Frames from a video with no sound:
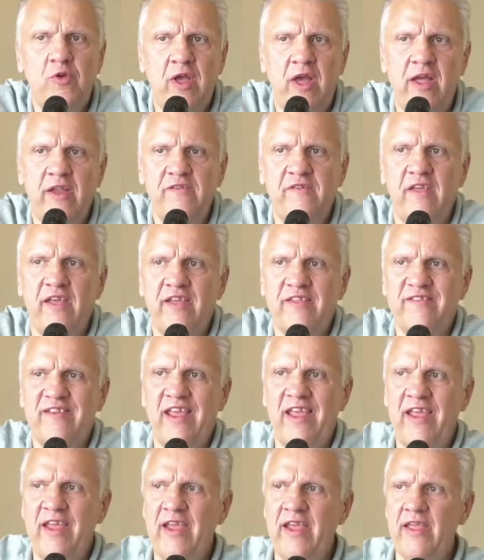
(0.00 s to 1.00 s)
thing. Context.
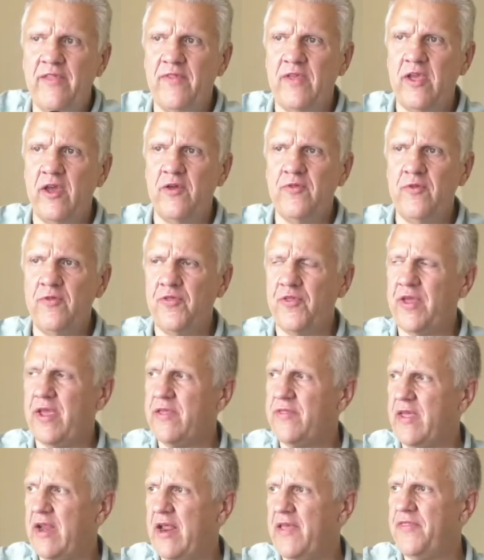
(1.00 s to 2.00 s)
And the other
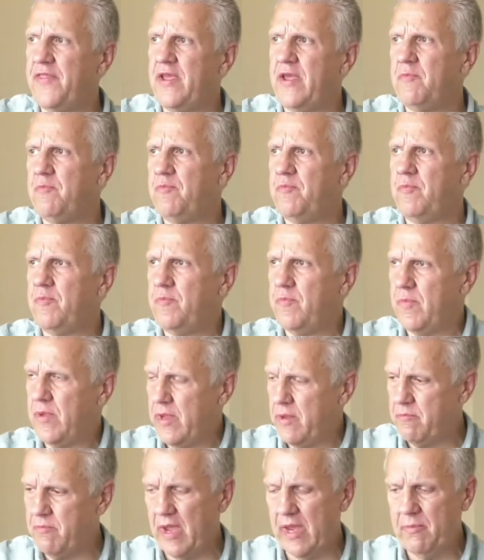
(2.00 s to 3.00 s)
thing that I think,
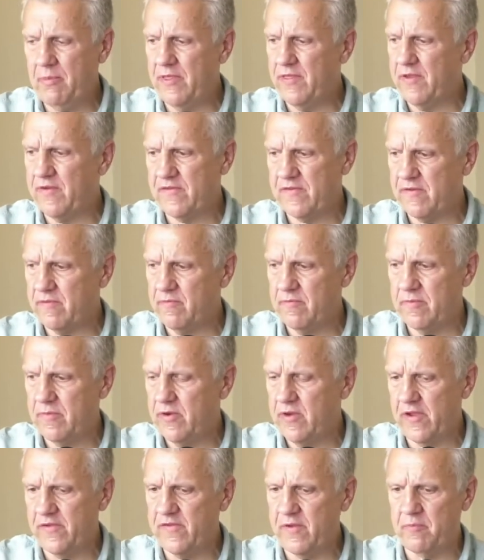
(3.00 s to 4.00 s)
and maybe this
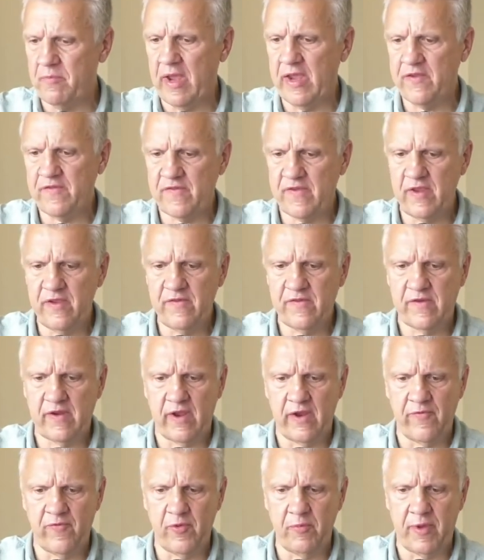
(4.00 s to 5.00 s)
doesn't make sense to
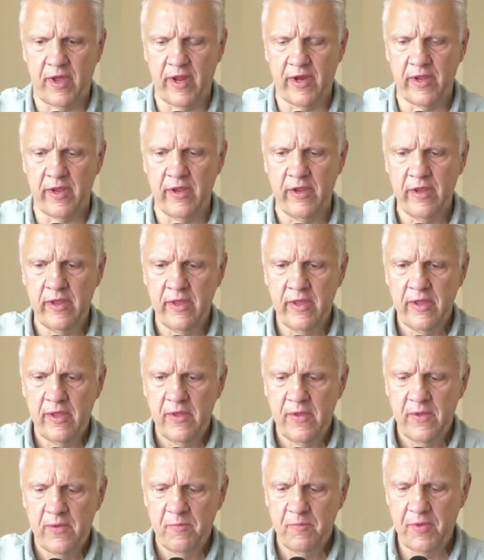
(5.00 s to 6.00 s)
everybody,
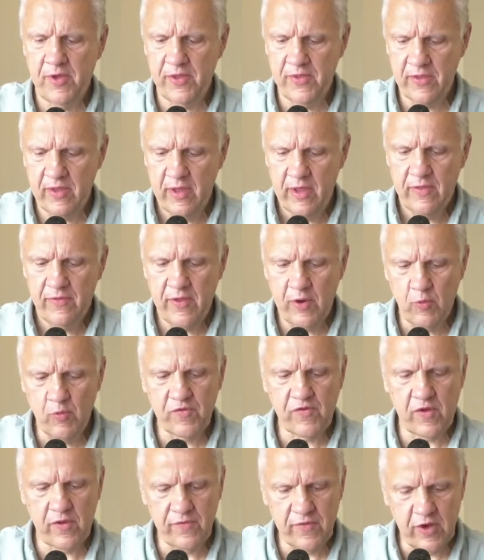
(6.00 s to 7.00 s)
but there
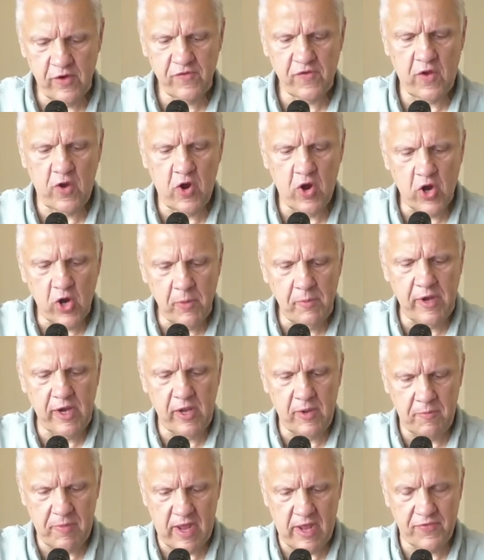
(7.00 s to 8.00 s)
was there's a harmony
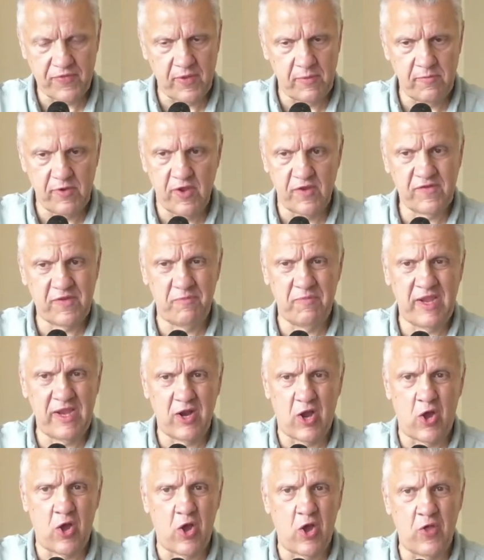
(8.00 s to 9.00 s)
about them. Does it mean
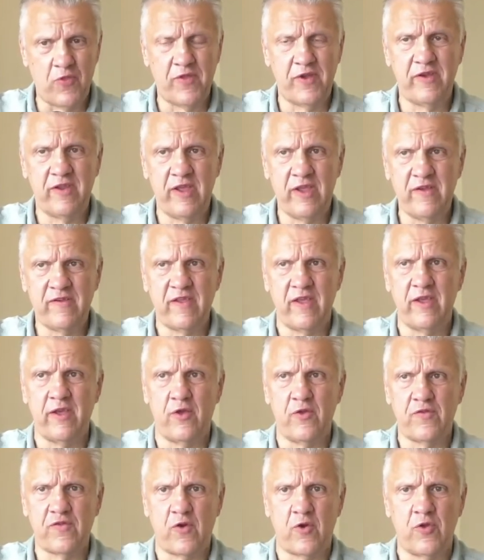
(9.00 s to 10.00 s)
yes. all mm-hmm. the
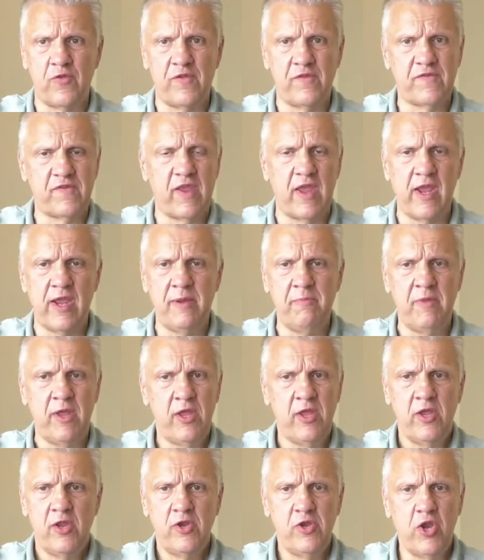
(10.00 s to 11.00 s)
details are the same?
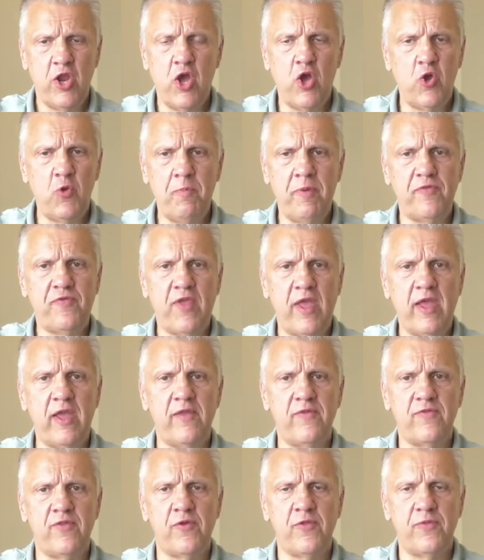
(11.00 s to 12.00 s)
No, but
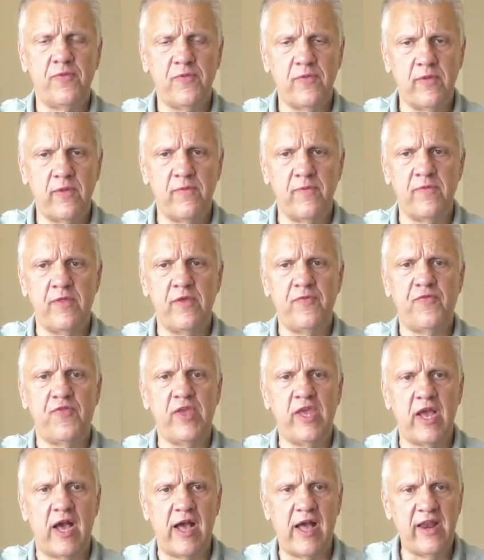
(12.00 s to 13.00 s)
they... the. the
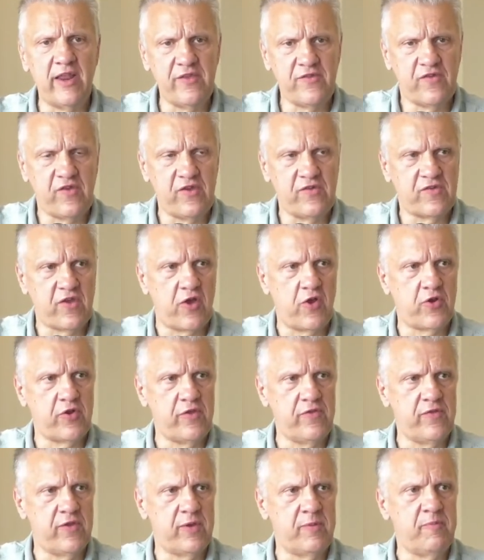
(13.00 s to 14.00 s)
theology taught
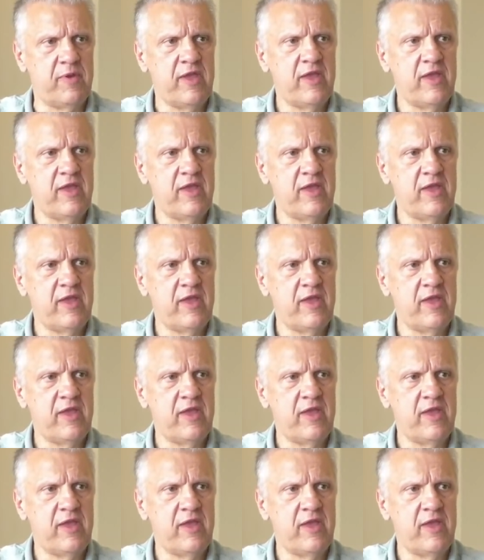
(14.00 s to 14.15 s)
in them